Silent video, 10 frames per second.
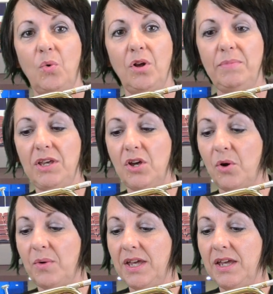we'll be
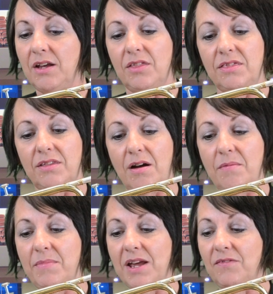going
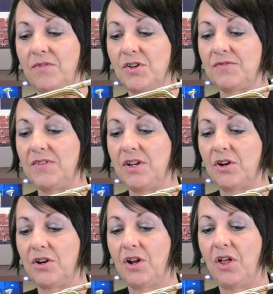thumb and first
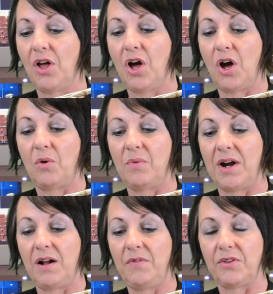finger
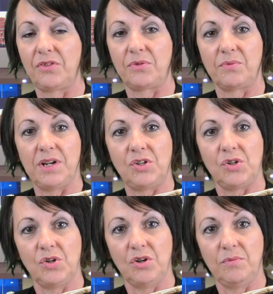around the three
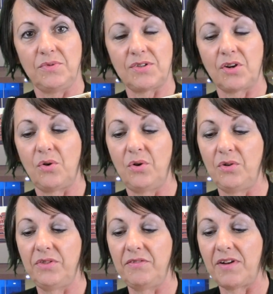tubes that
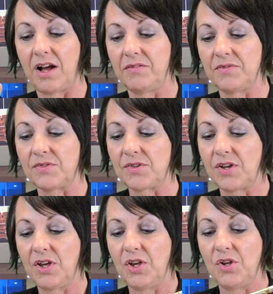hold the valves.
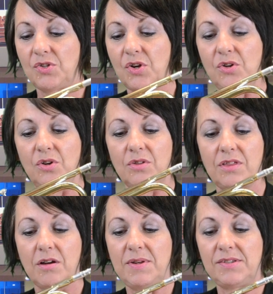So your
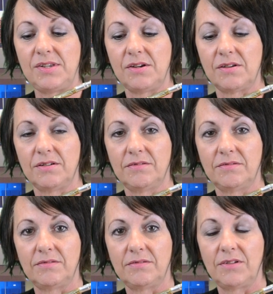thumb is here,
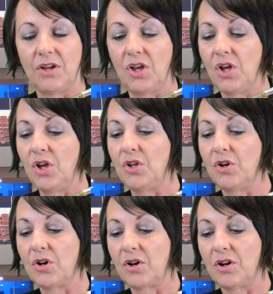
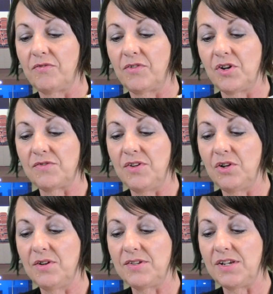your first
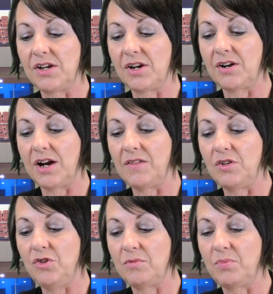finger is here, and
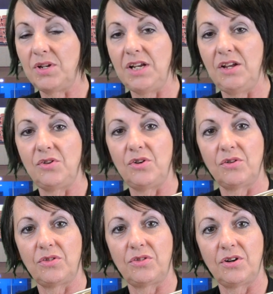then you can put either
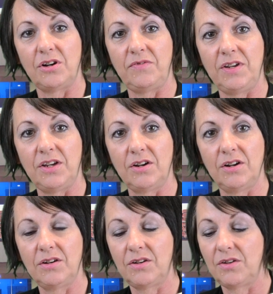your third
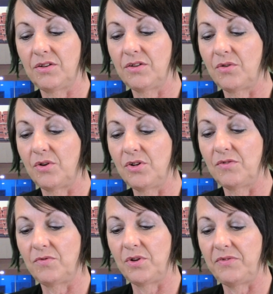finger or your
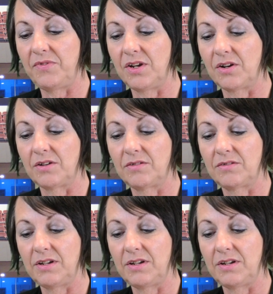fourth finger,